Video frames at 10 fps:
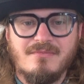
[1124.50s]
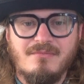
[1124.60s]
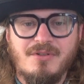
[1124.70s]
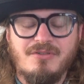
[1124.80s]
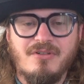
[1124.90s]

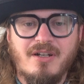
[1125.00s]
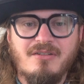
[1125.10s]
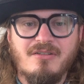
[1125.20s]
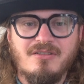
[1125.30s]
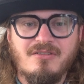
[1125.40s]
But try
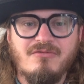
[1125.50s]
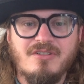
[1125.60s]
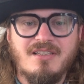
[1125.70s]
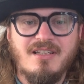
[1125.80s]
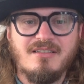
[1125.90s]
not to
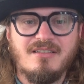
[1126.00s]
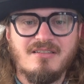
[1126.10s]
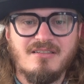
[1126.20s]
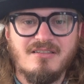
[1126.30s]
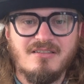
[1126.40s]
resist
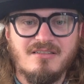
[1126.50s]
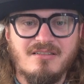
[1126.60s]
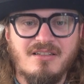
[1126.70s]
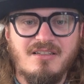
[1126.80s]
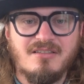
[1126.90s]

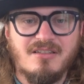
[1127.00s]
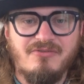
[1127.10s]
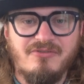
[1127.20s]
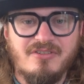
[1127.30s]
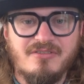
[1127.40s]
the
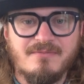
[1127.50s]
discomfort.